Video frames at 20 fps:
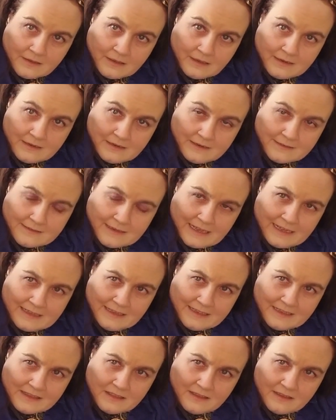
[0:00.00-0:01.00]
of, it's got
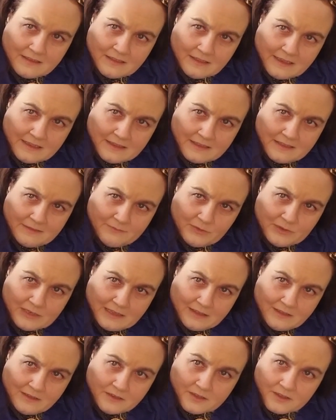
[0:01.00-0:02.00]
like when I
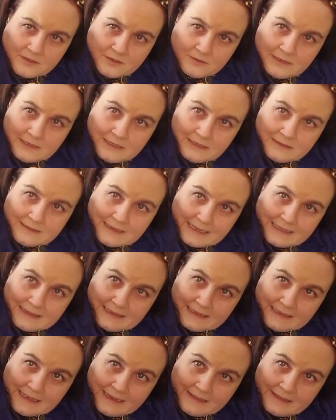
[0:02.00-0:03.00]
look through it, it's got
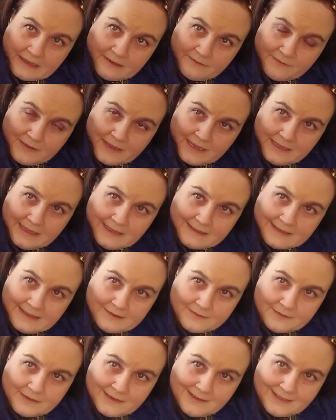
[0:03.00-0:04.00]
like kind of that veiny,
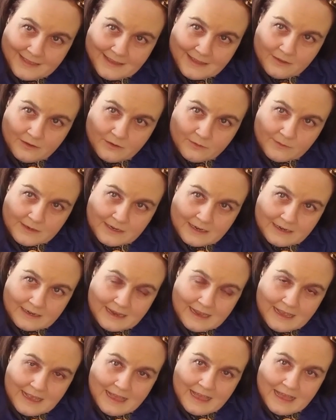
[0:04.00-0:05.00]
cloudy thing going on.
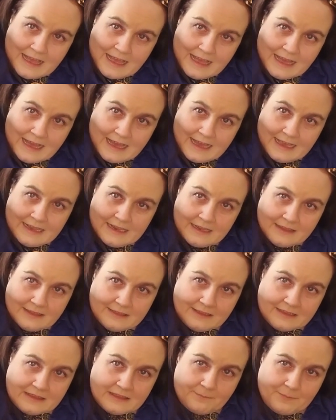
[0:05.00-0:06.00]

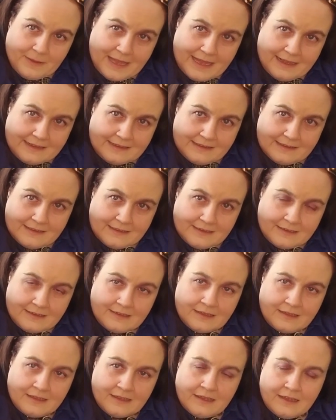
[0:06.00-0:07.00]
Like the back.
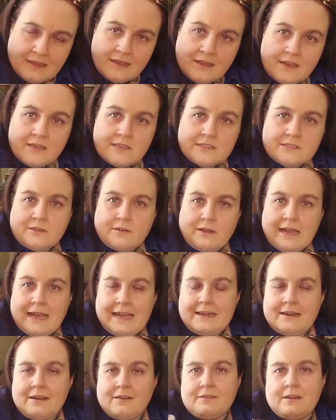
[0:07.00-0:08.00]
So
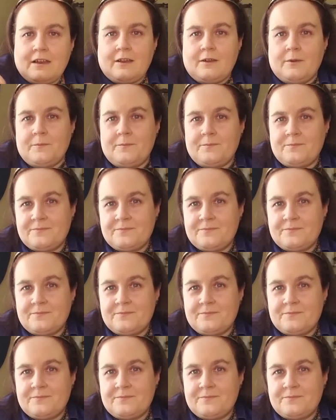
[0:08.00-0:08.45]
I don't know.